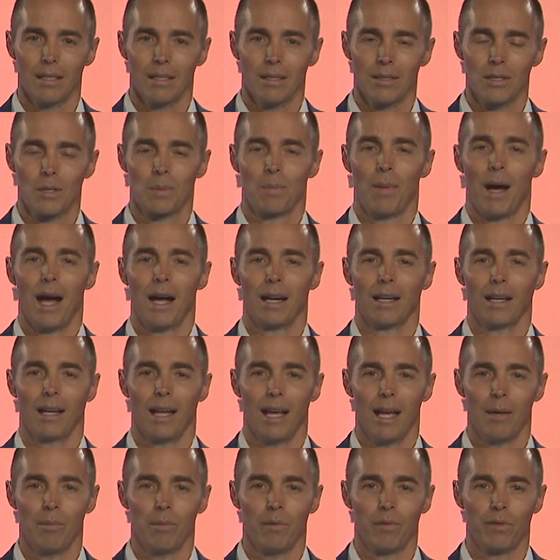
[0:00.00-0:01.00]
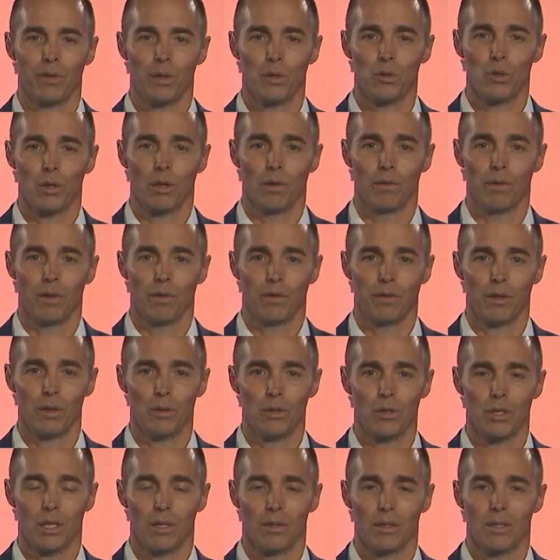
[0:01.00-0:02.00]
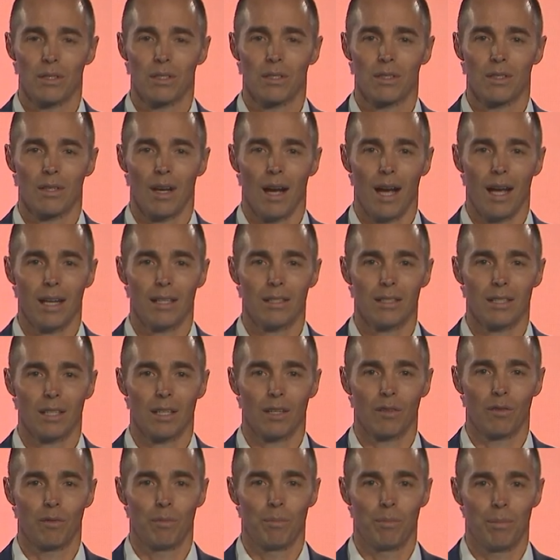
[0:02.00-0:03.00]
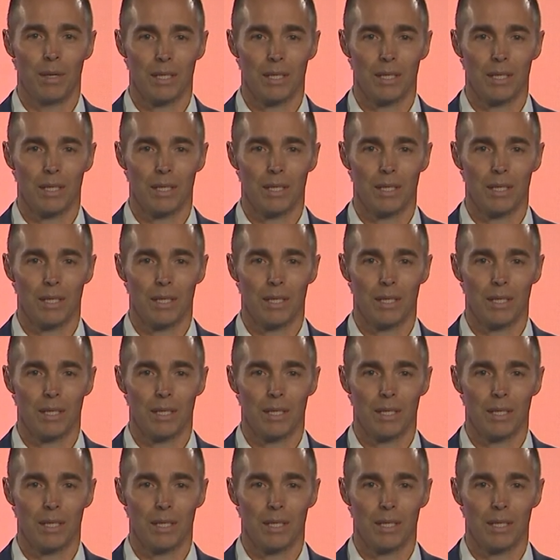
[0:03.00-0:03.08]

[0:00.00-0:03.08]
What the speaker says: Spark Lab and Future of the Future is designed to give